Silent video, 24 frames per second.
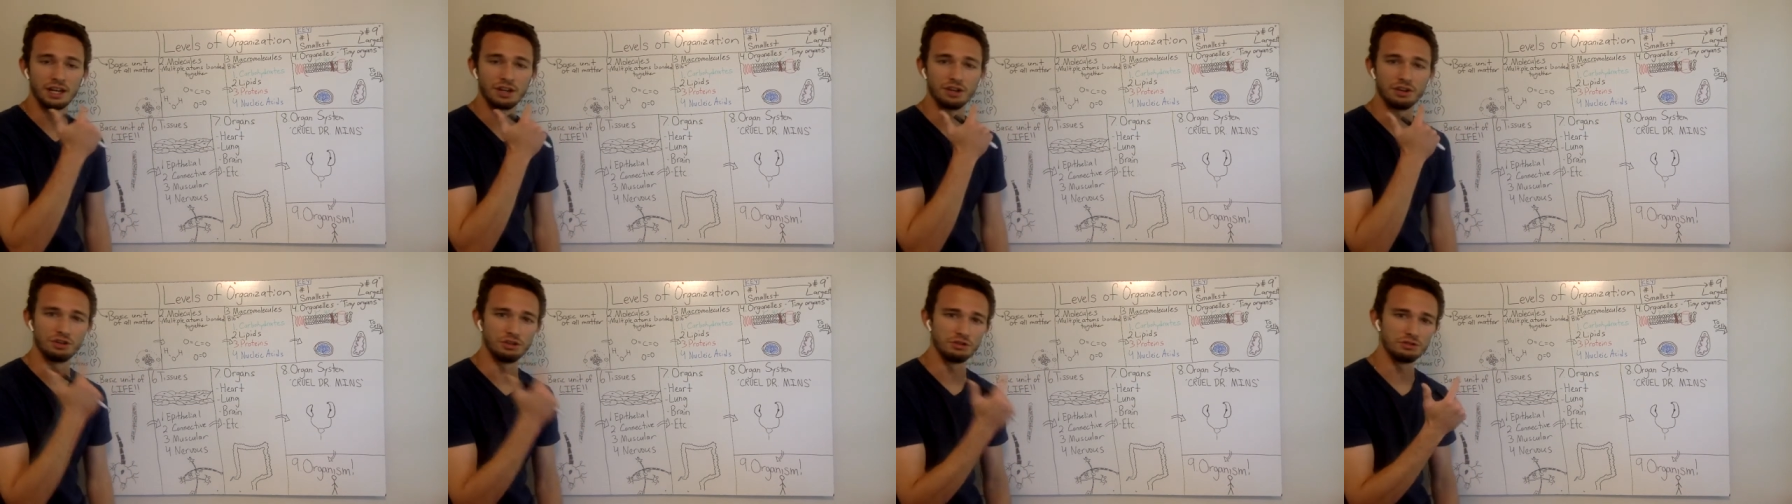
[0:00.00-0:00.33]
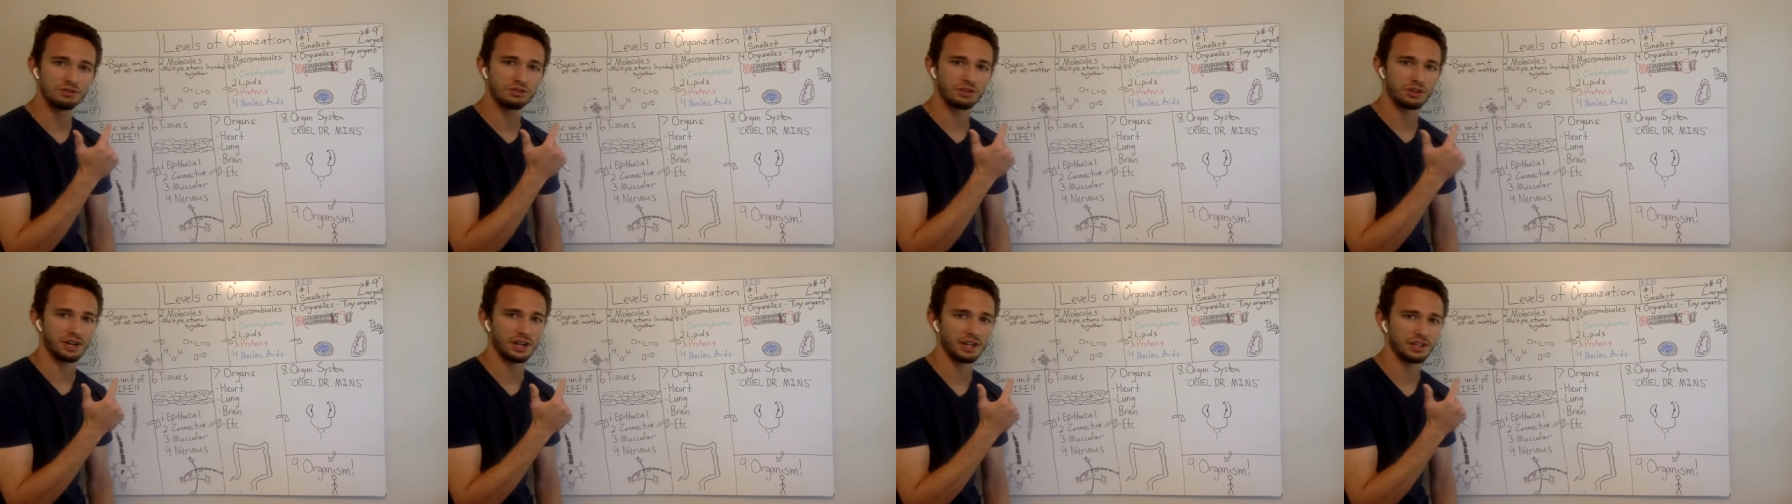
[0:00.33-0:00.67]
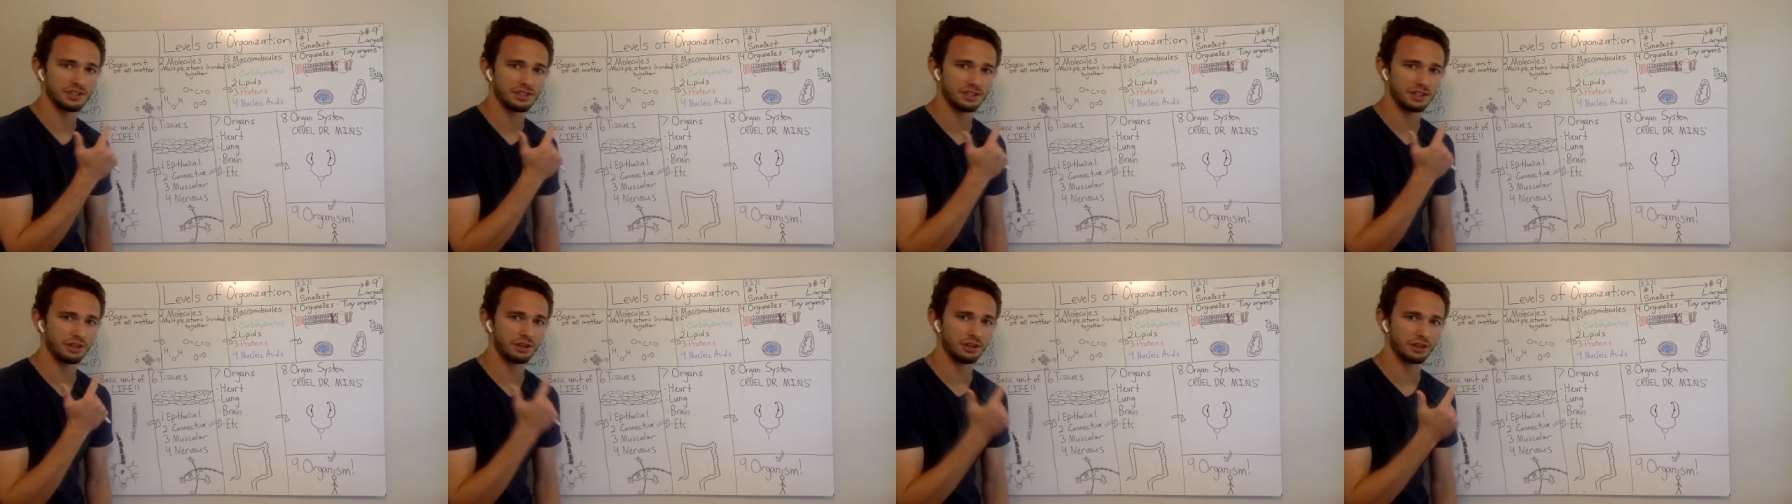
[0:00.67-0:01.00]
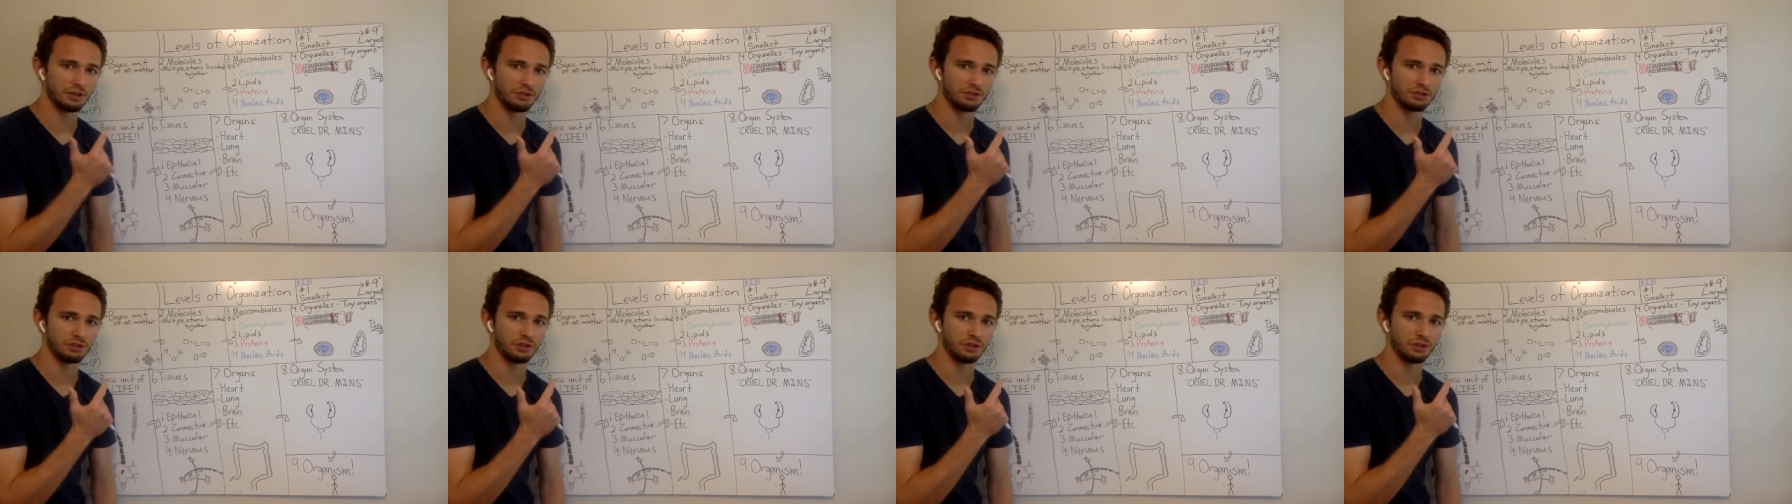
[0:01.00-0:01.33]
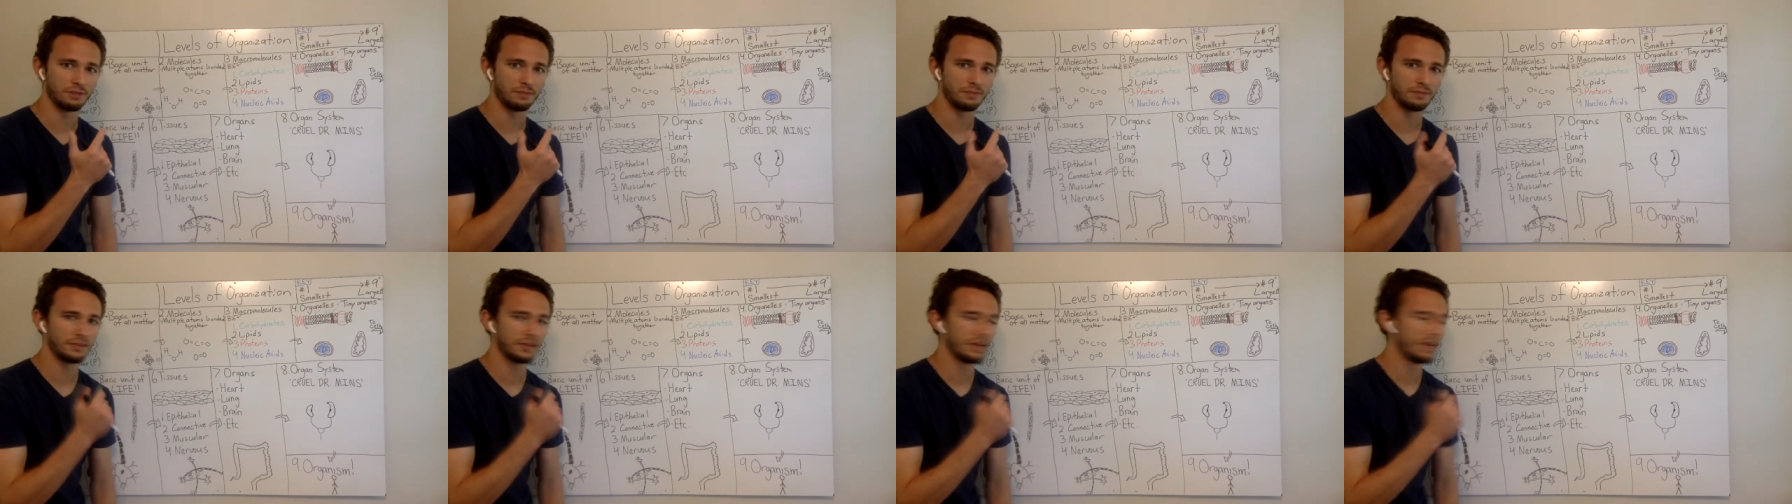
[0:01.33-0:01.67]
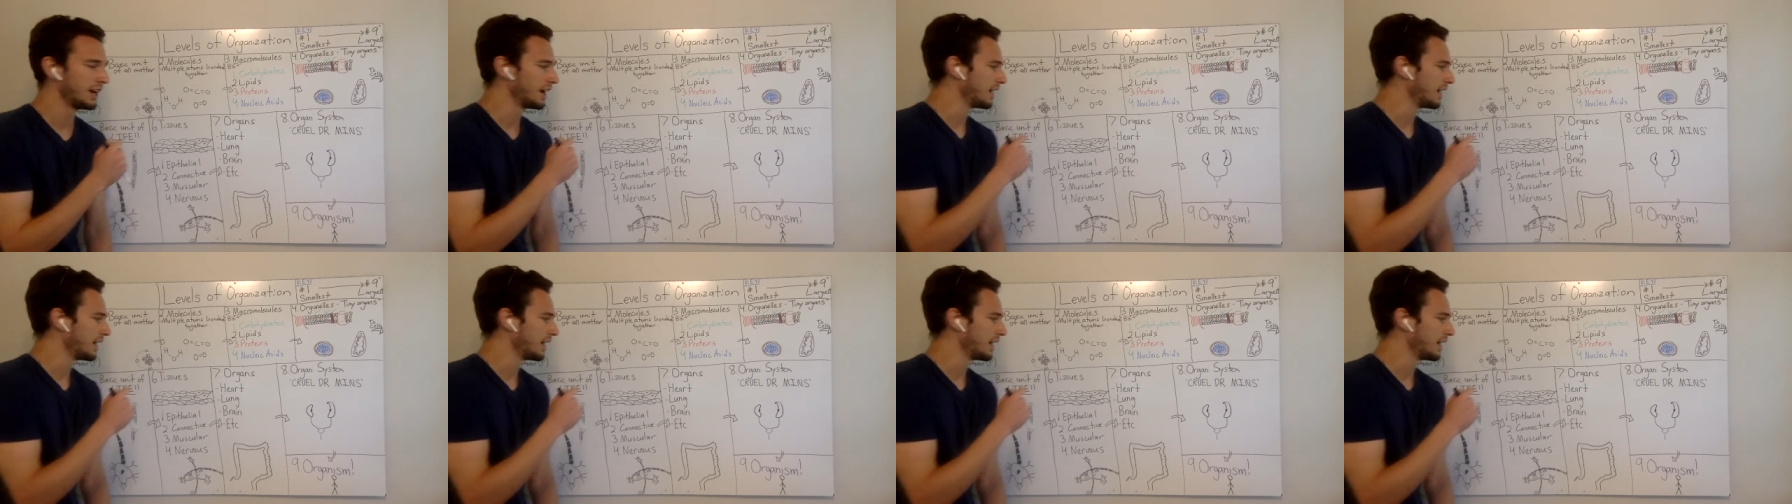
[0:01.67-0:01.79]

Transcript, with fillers: and neutrons that are neutral.